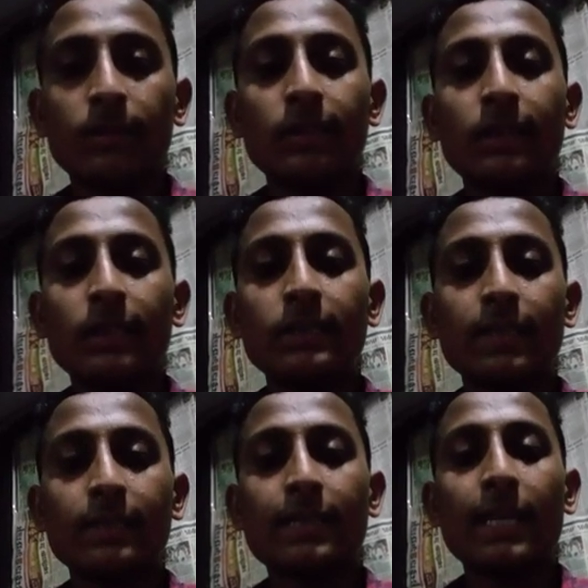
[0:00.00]
it is
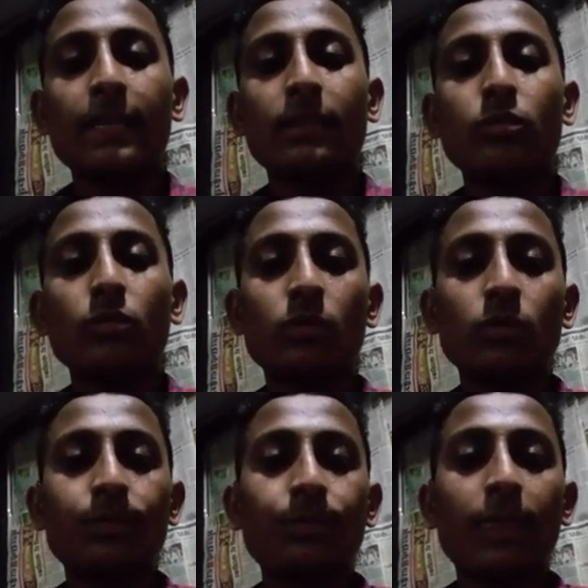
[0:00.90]
a static.
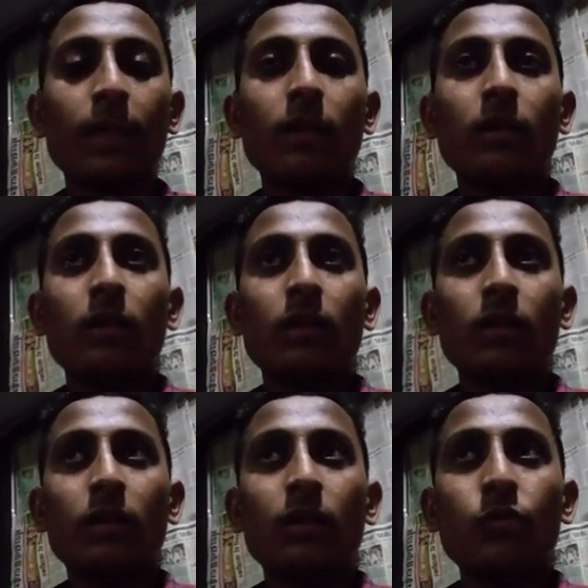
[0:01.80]
So
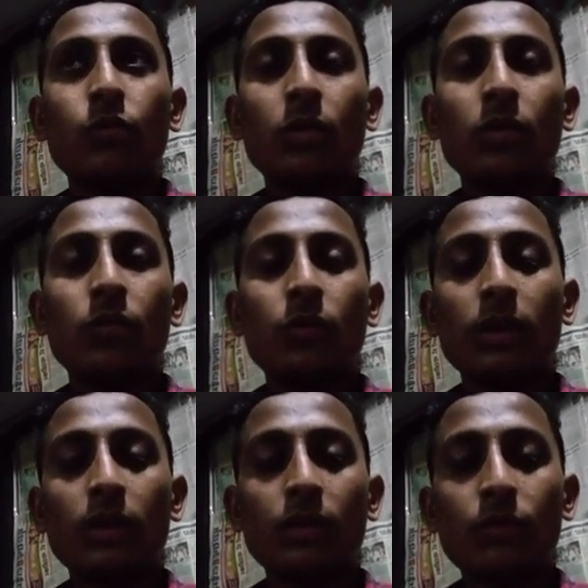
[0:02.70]

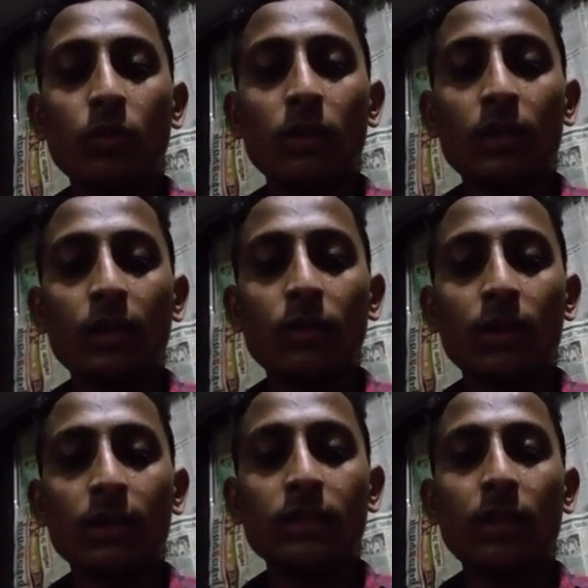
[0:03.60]
if we will give
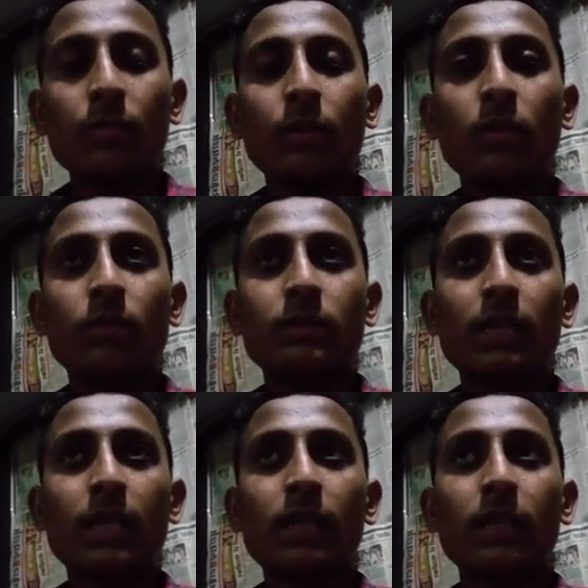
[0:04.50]
an example of
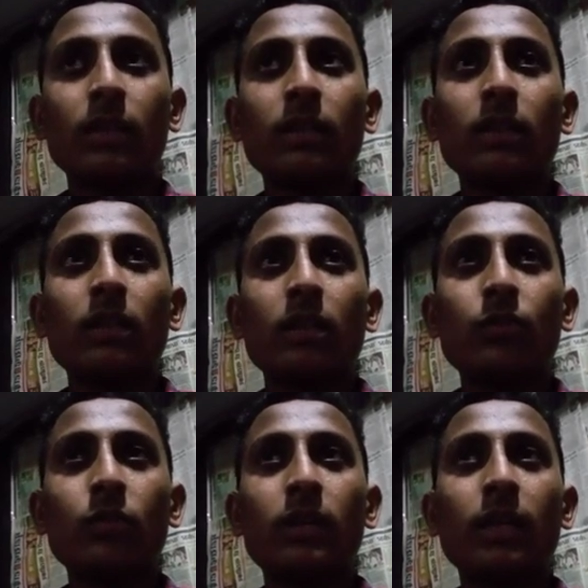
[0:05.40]
static,
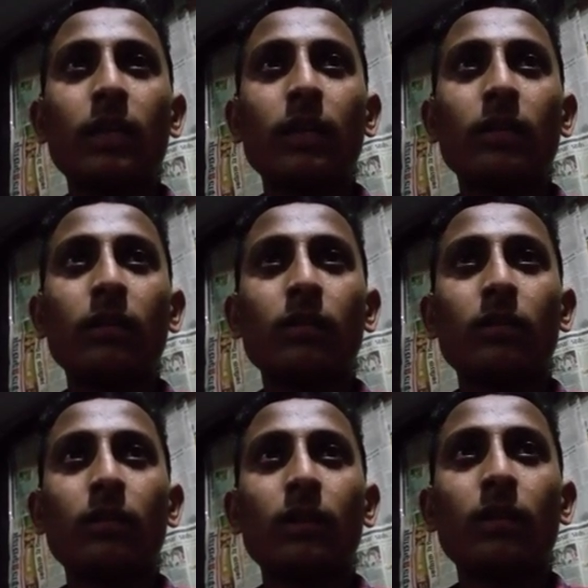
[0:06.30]
if we take an
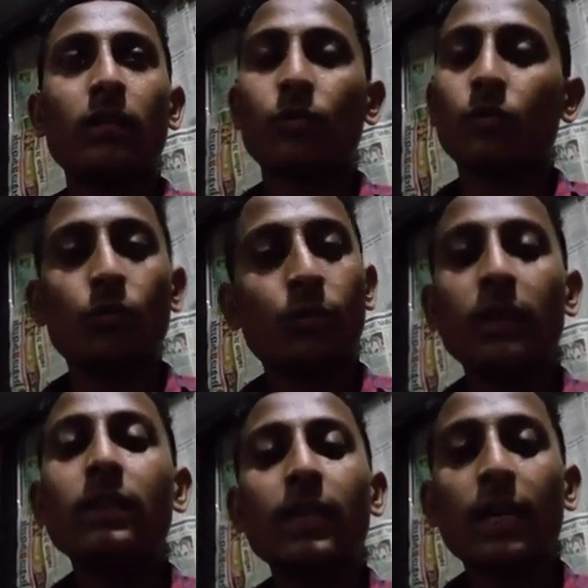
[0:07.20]

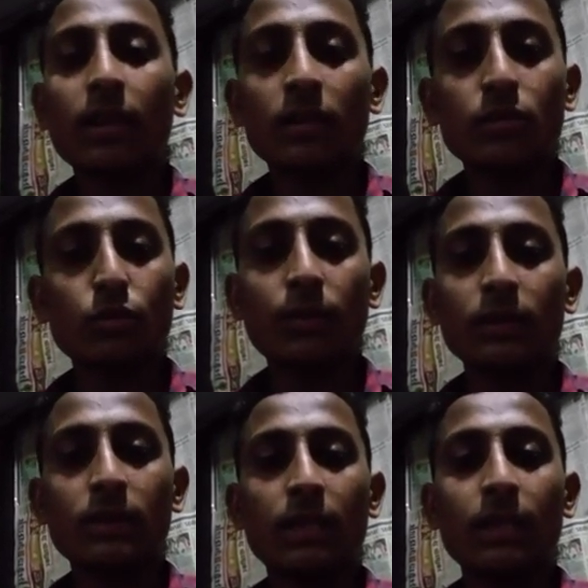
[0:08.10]
method can also
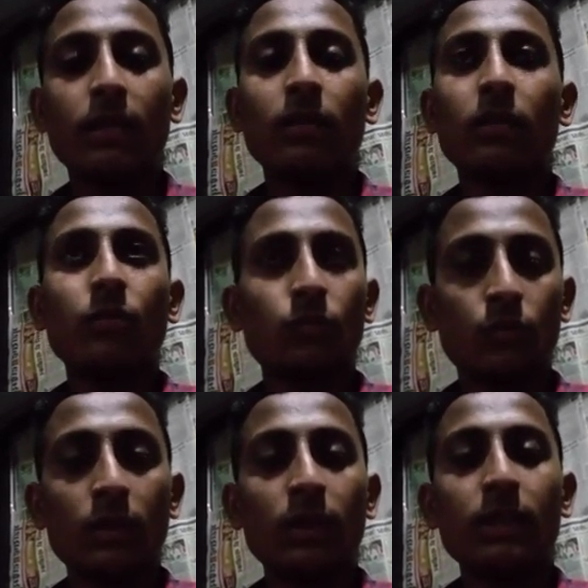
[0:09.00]
be static.
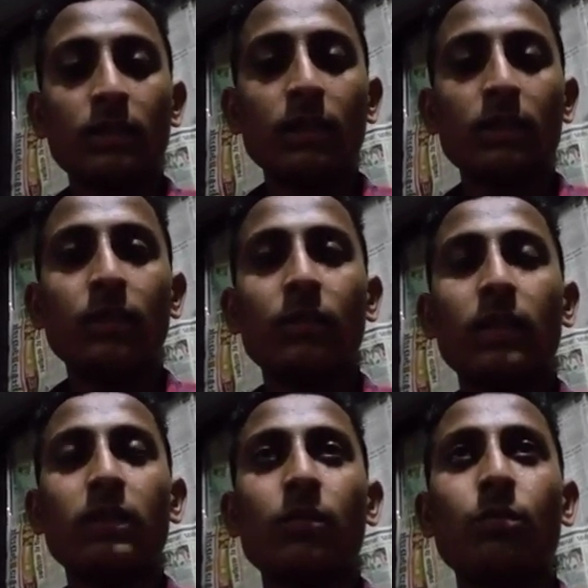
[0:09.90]
We will discuss in
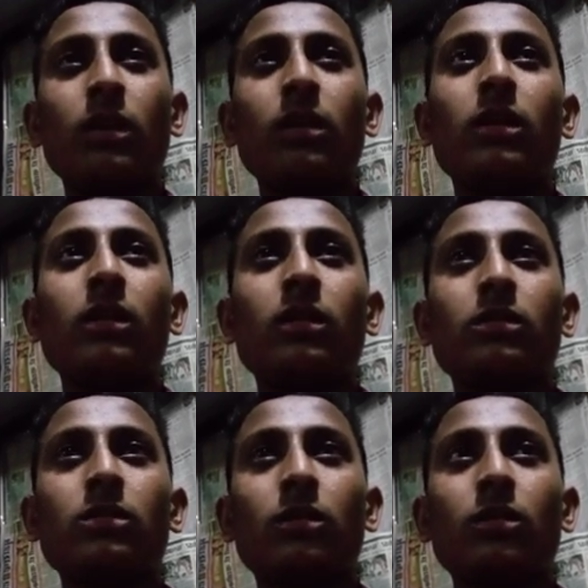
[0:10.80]
example.
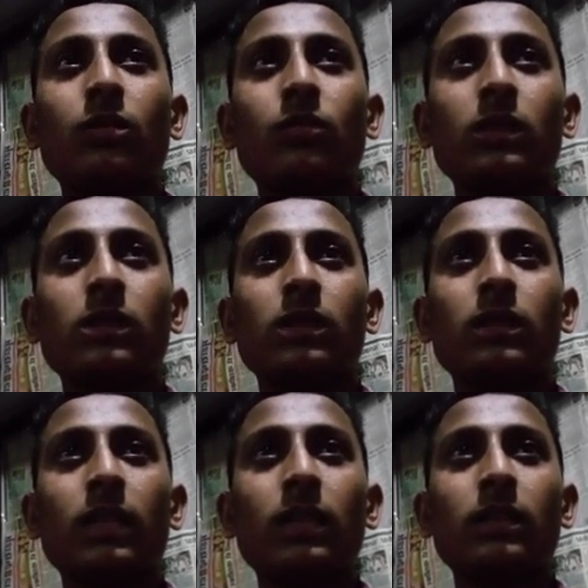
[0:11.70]
So if we
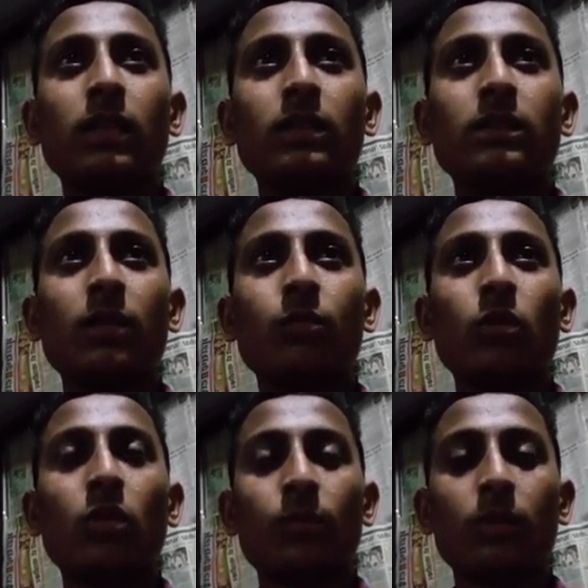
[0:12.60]
take the
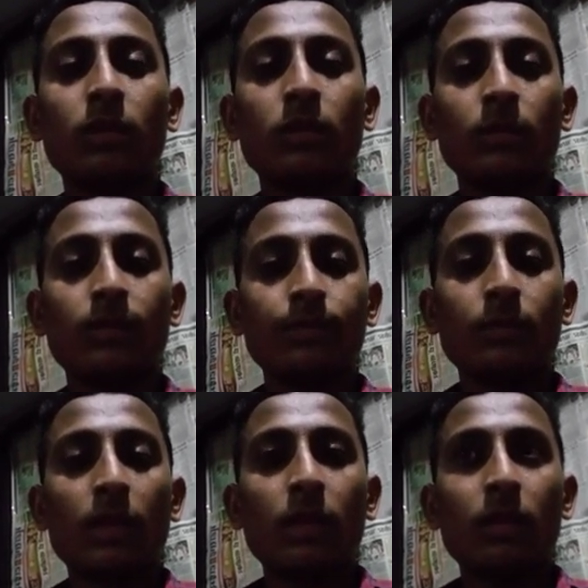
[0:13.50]
example of
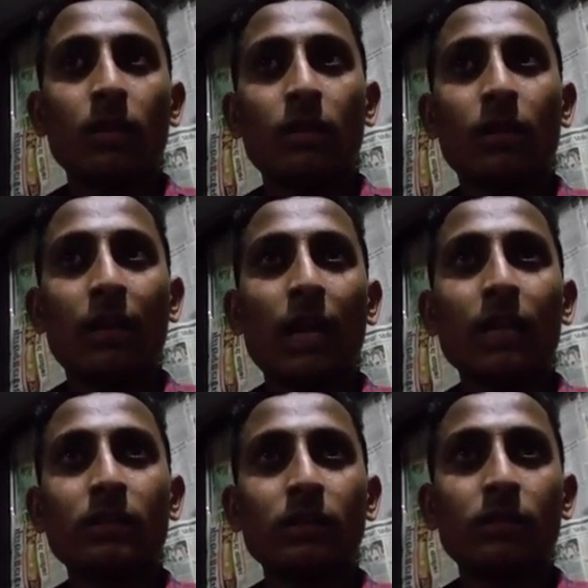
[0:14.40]

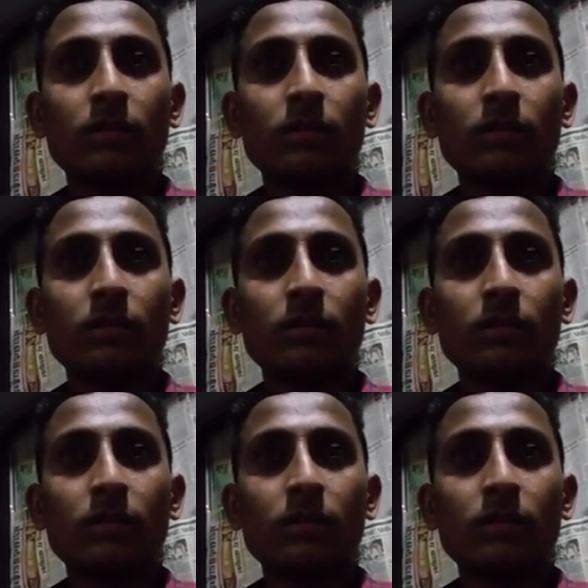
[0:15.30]
class